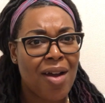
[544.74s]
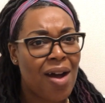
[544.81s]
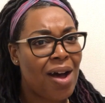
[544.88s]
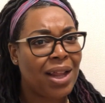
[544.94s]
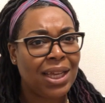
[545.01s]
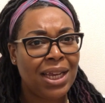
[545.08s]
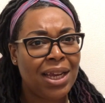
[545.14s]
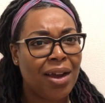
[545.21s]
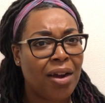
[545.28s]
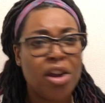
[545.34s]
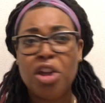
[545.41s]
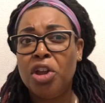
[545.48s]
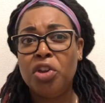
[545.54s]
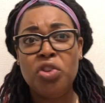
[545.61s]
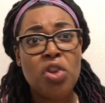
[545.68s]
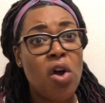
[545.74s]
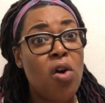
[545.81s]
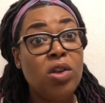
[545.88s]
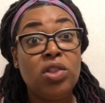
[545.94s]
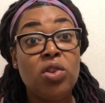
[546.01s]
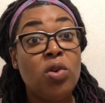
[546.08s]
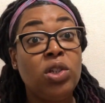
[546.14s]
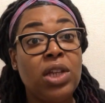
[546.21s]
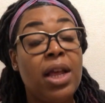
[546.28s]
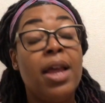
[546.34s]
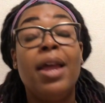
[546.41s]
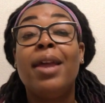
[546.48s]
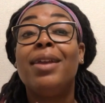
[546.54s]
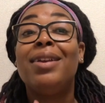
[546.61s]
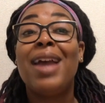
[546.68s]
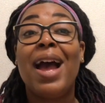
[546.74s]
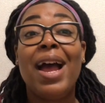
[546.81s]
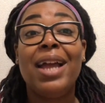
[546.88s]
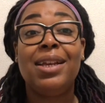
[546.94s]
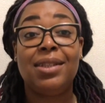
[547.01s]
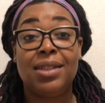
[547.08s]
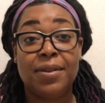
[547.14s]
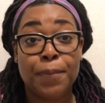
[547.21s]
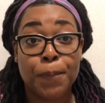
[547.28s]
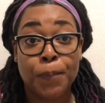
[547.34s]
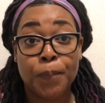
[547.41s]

all here. No social, guys,